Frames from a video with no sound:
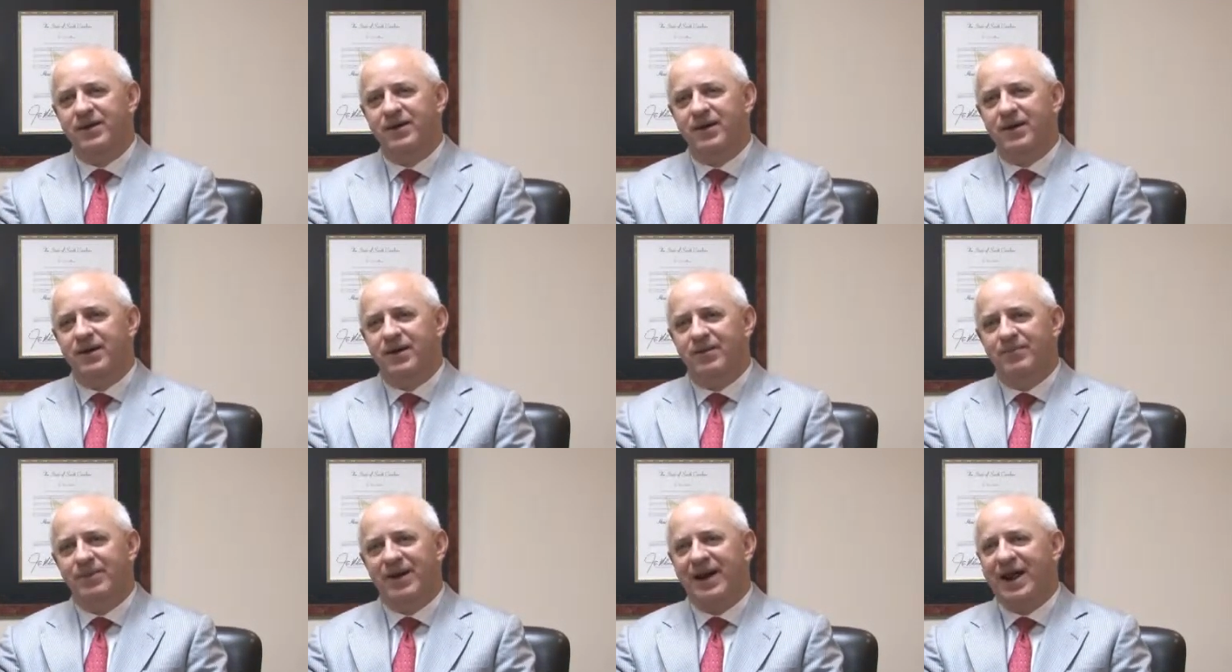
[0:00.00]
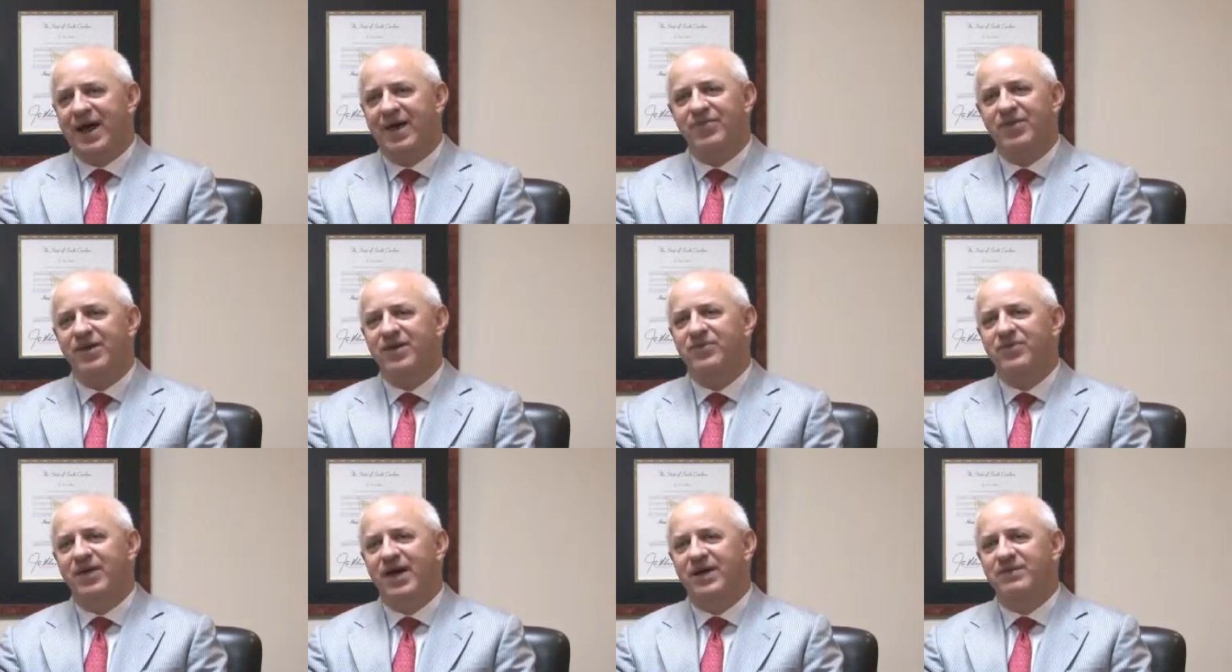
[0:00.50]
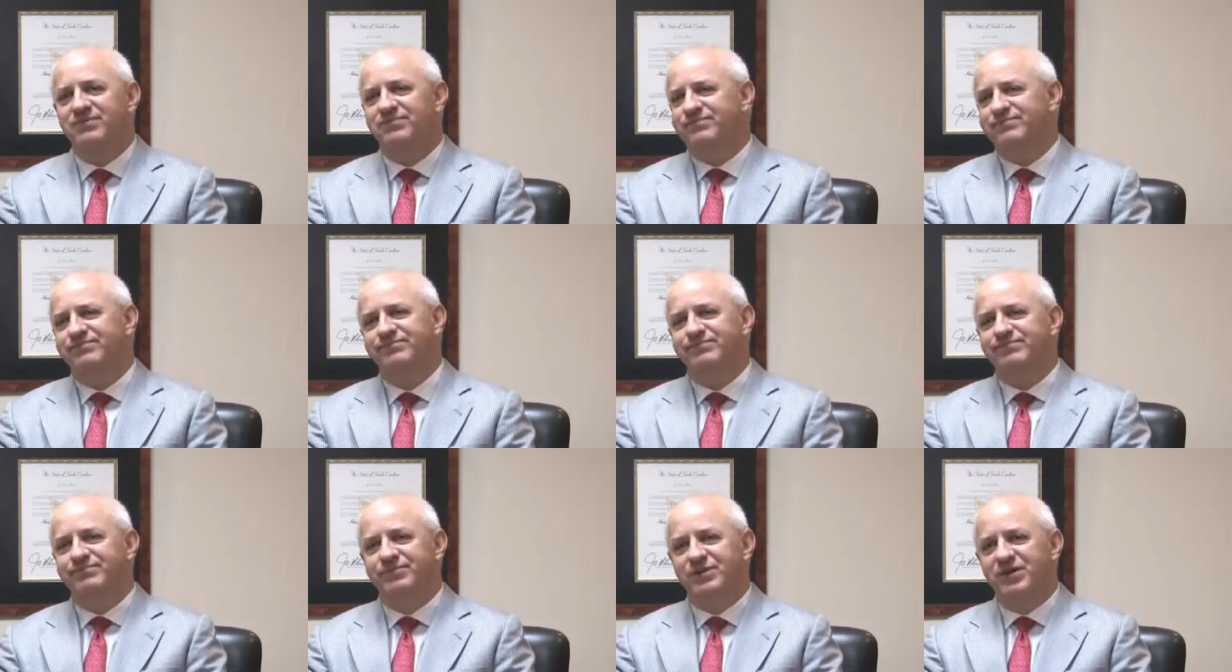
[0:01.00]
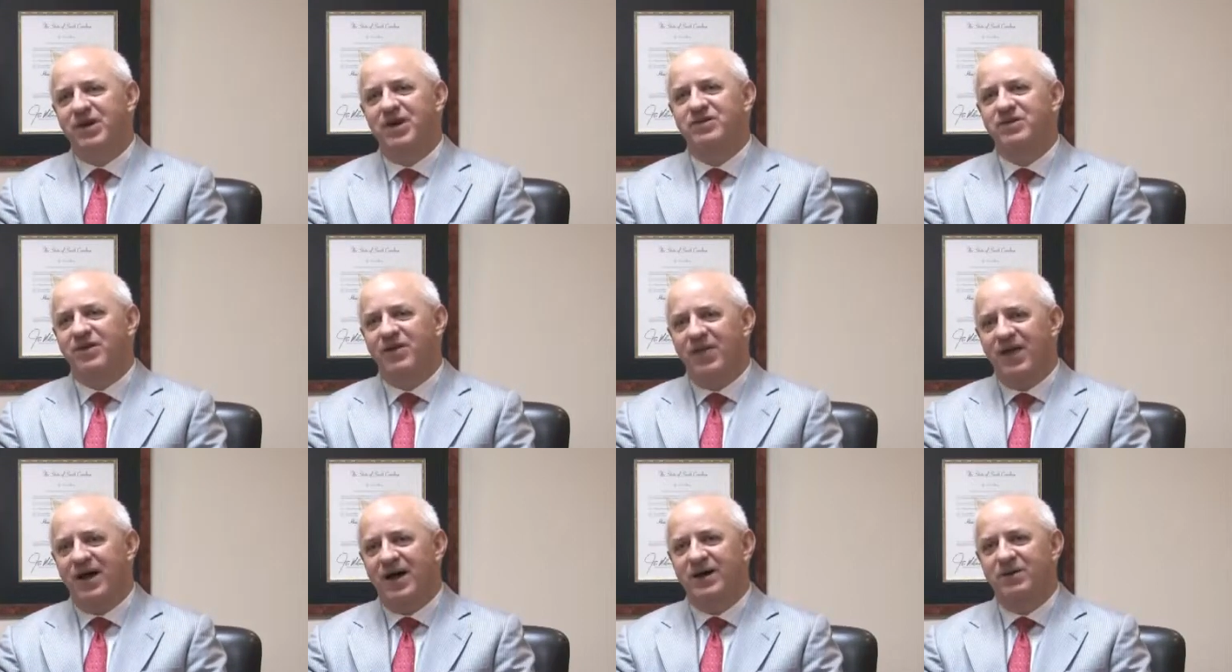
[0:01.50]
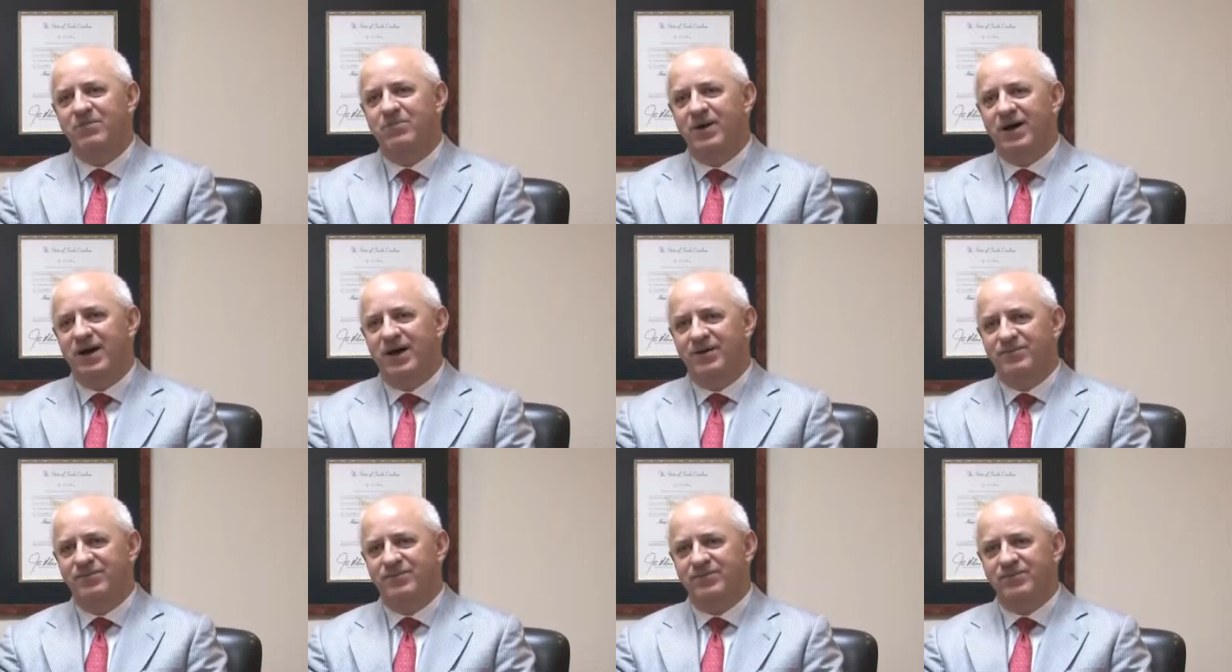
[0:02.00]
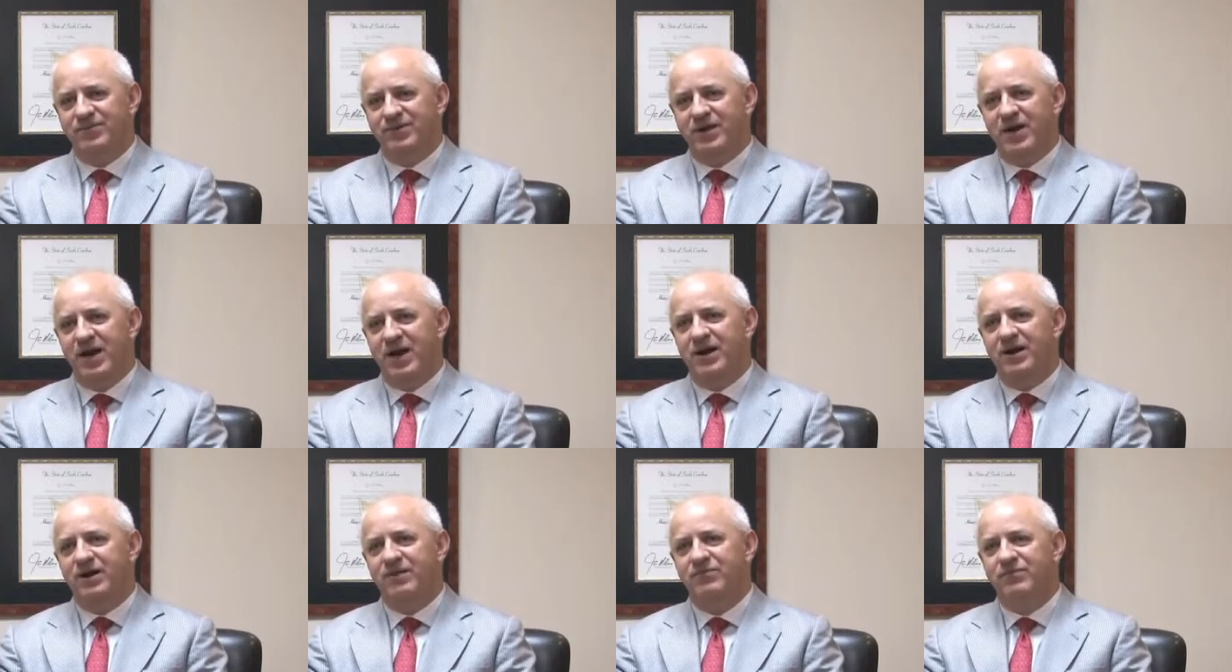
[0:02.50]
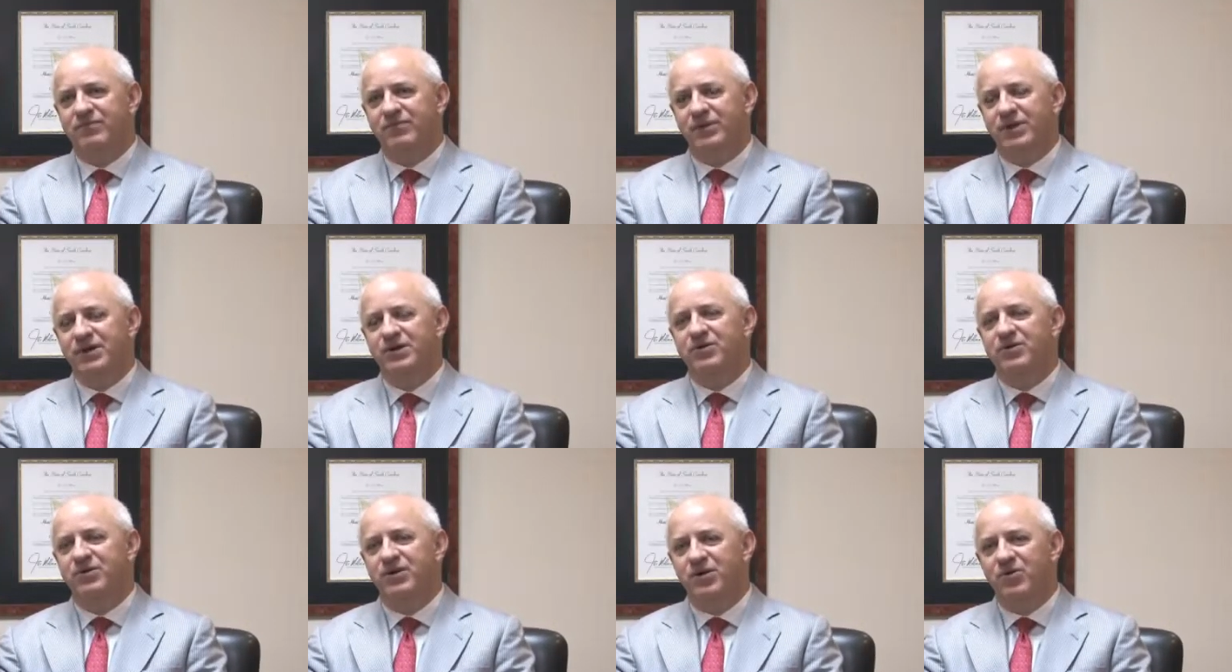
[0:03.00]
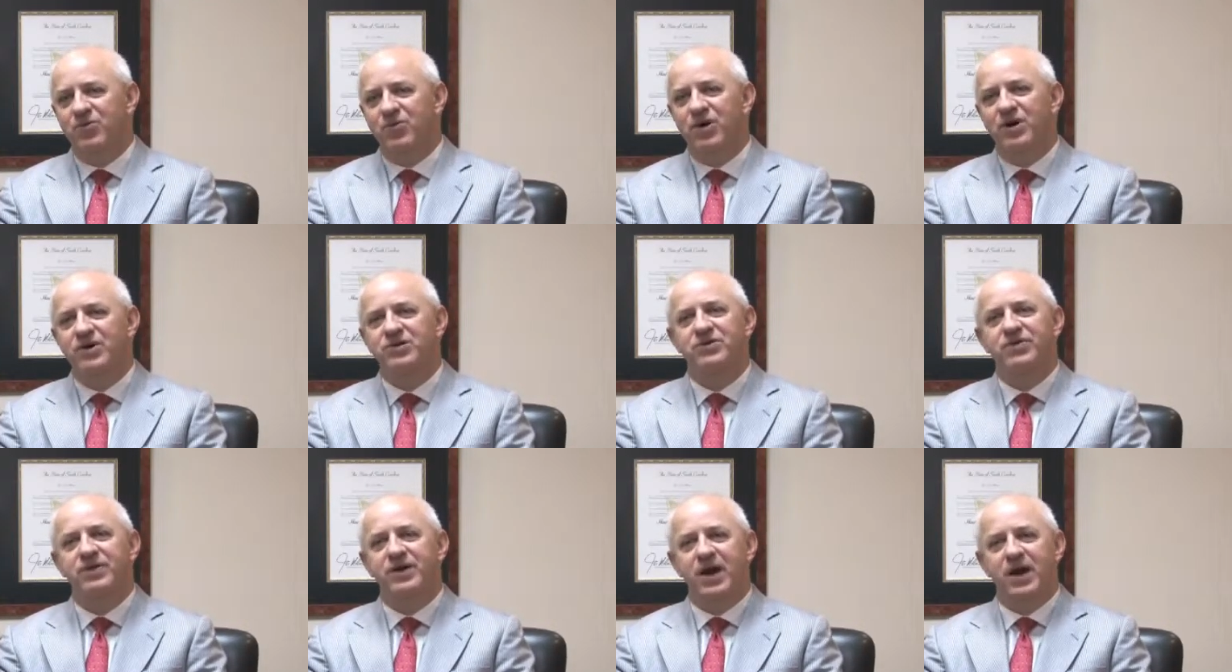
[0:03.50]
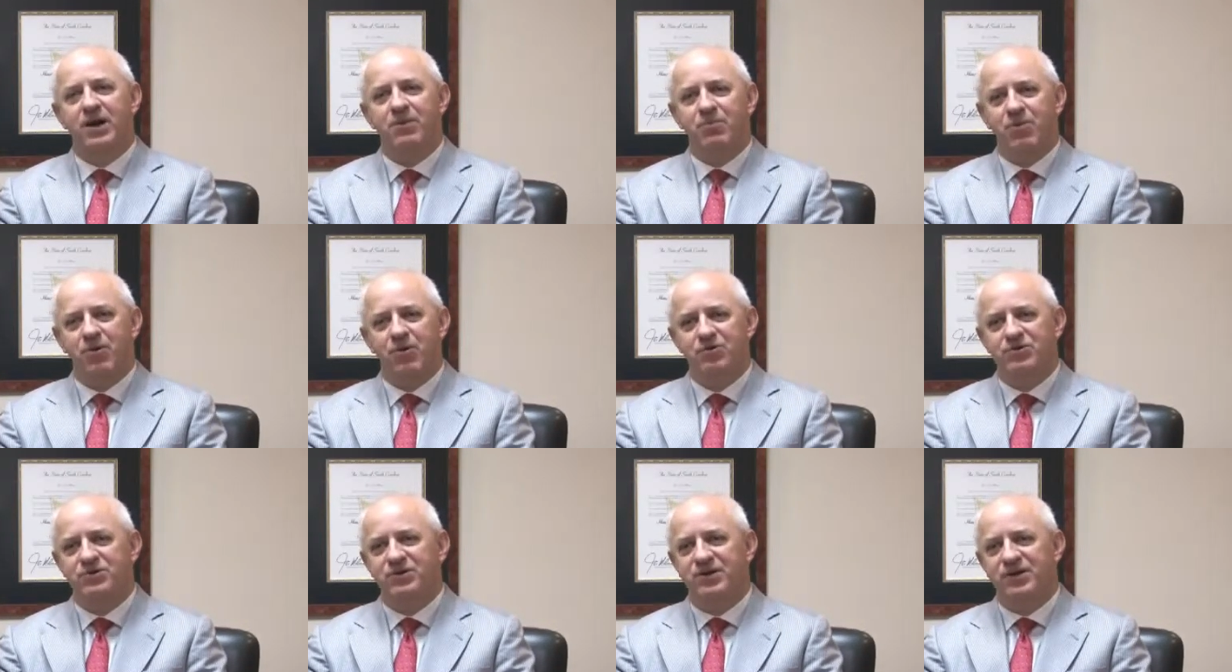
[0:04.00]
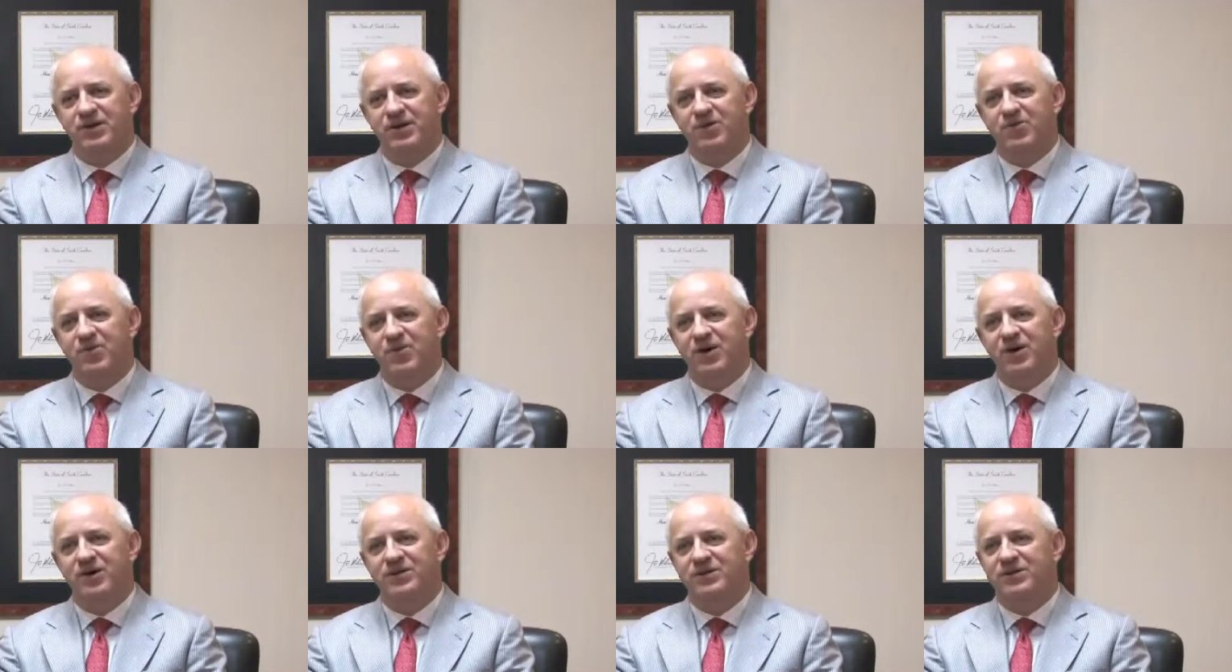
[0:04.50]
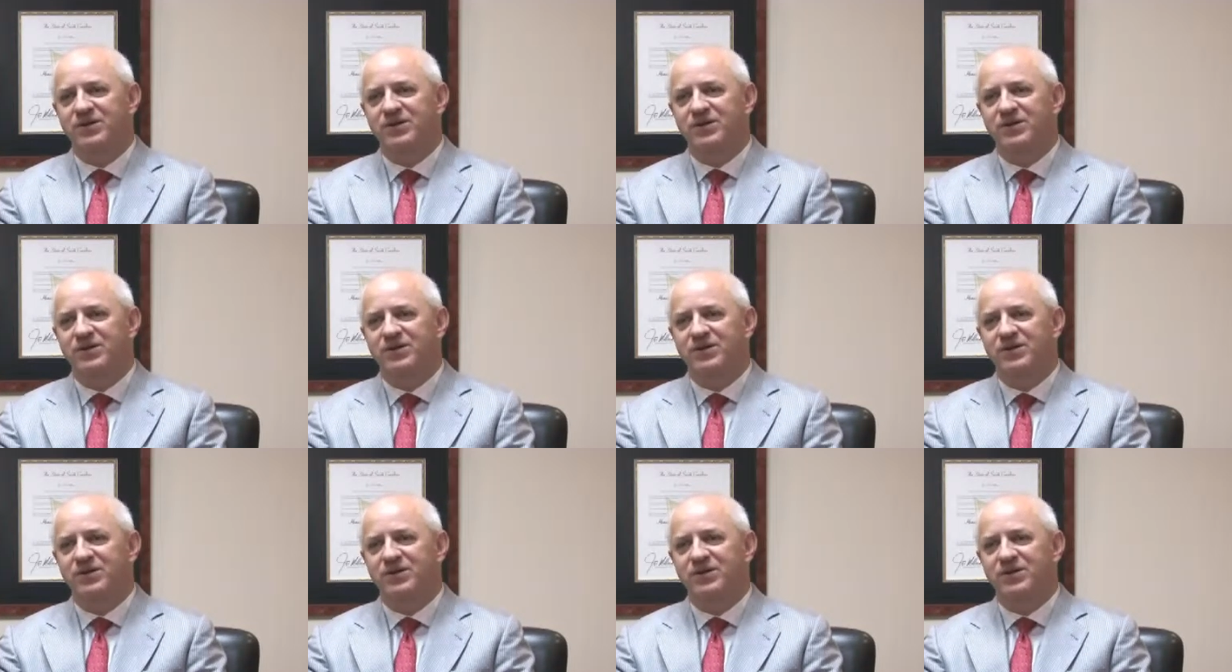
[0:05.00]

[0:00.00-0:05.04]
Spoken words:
And I think that says a lot about the kind of leader he was and the kind of person he was.